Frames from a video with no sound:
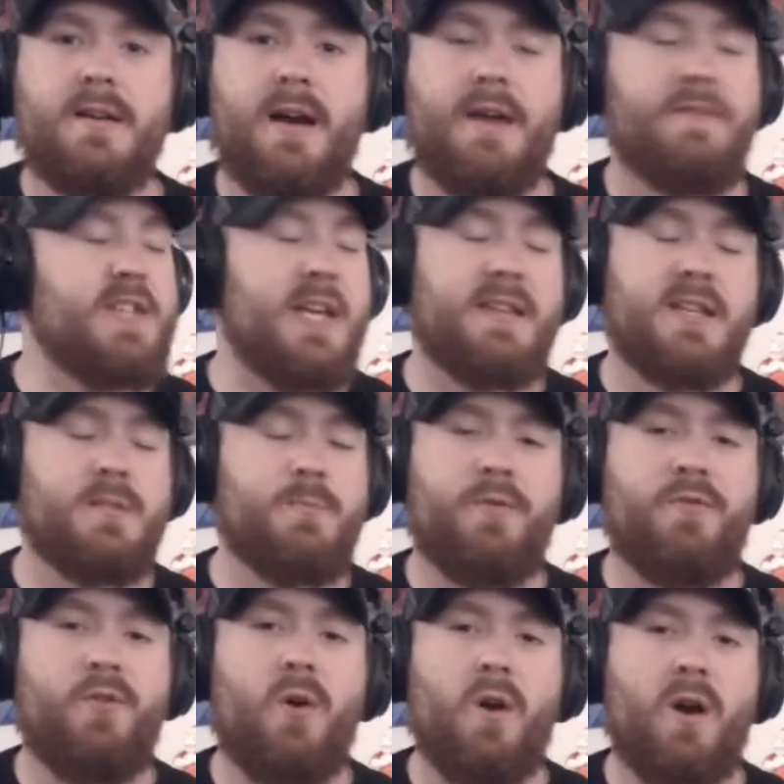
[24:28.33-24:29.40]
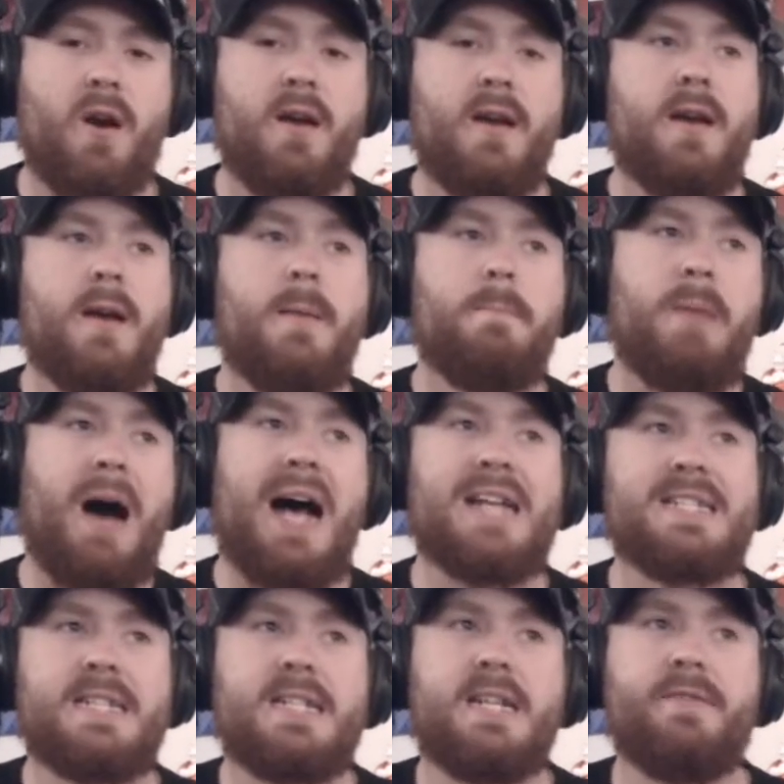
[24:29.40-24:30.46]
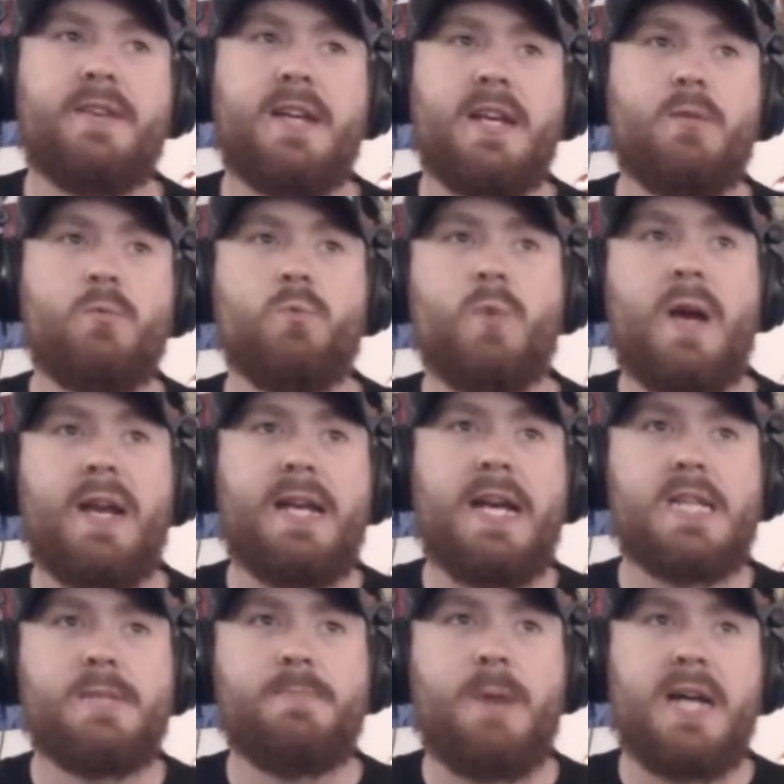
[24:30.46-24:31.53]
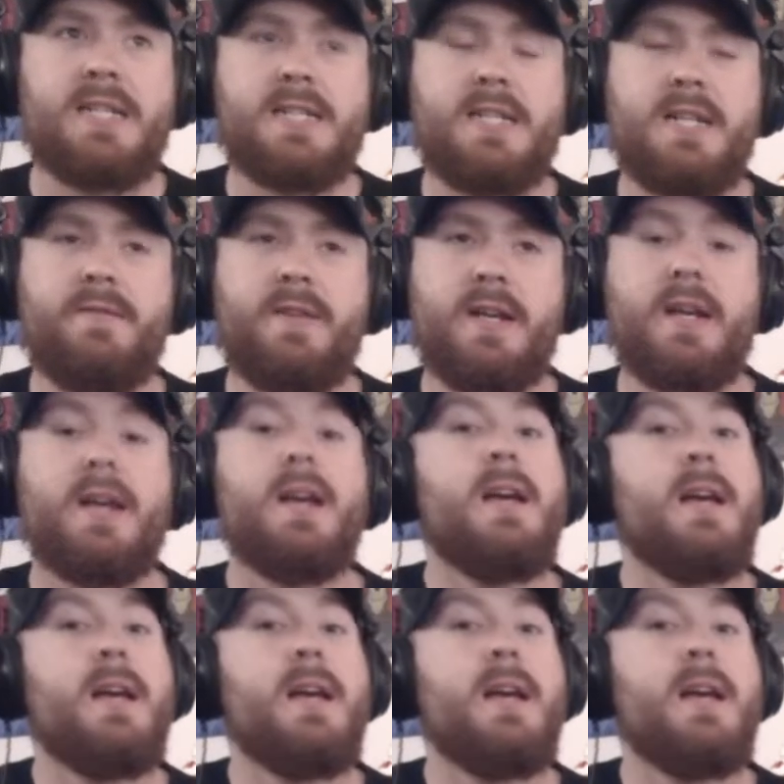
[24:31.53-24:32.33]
I've said this before. Positivity radiates positivity.